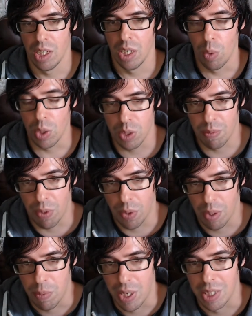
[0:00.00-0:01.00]
which is very
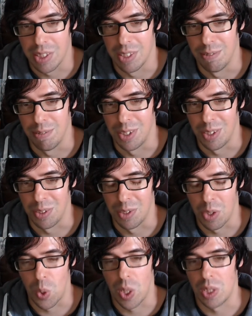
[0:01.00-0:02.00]
impressive. So
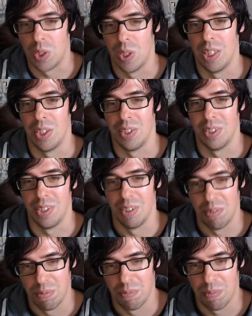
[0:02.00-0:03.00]
congratulations
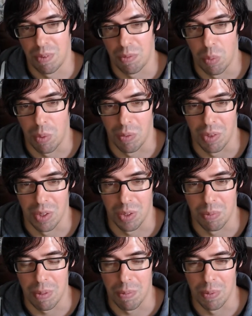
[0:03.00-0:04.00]
if you're one of those
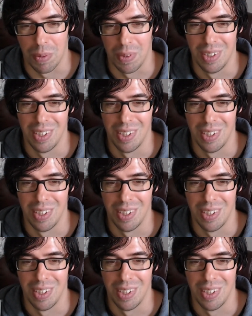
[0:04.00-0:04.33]
people.